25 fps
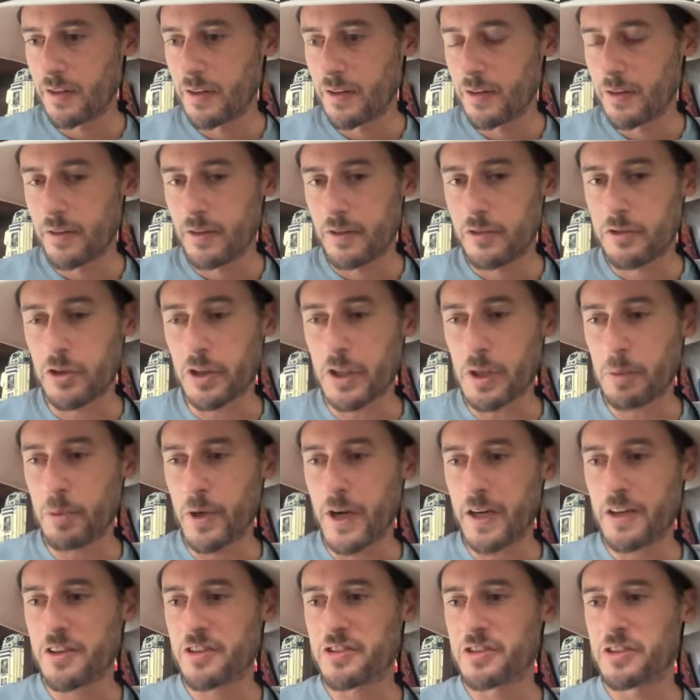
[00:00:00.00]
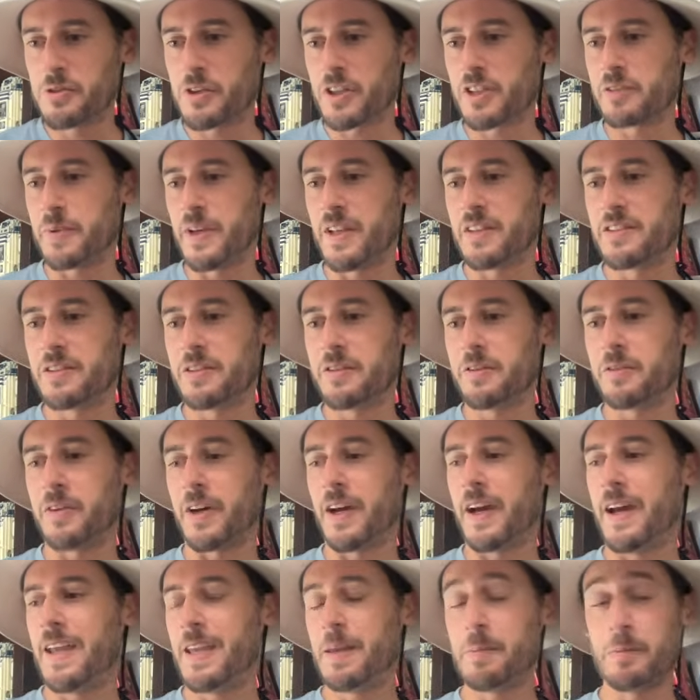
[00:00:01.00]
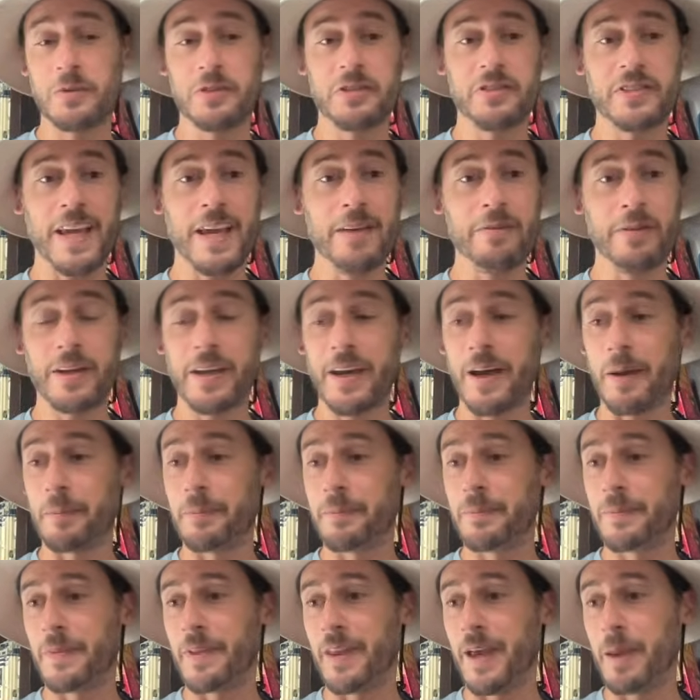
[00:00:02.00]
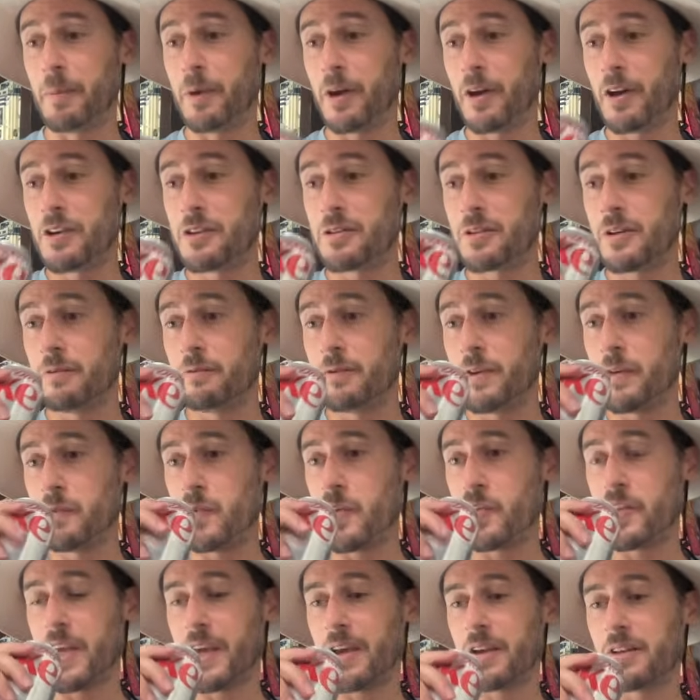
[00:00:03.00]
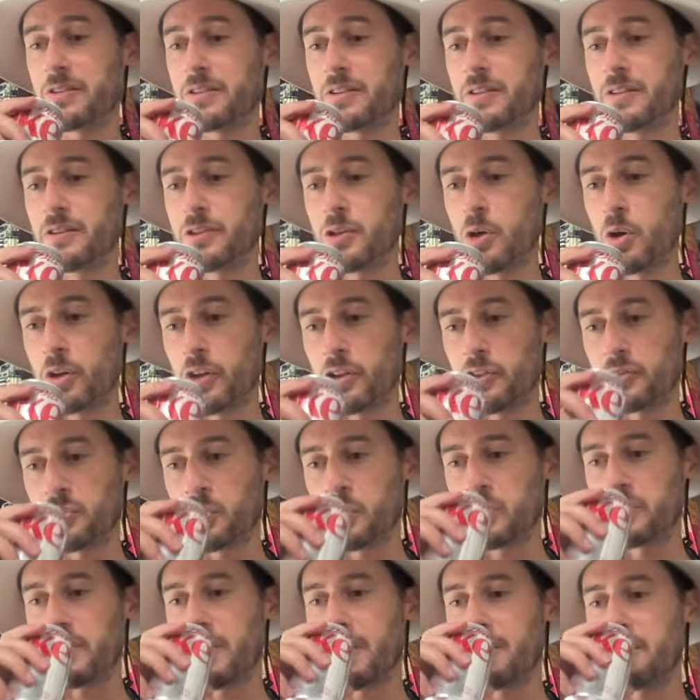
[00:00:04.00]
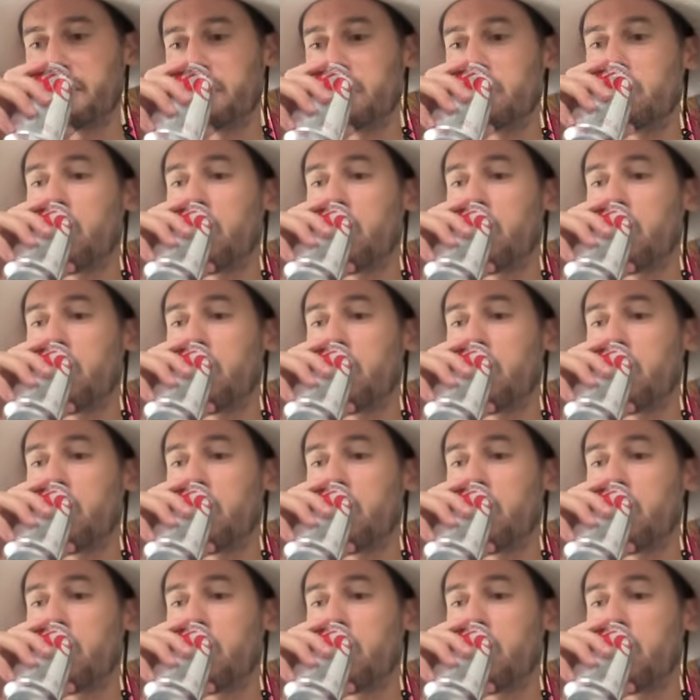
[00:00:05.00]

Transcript: Circuit Breaker's too expensive. I am saving up. I'm 150,000 tokens towards that, dude.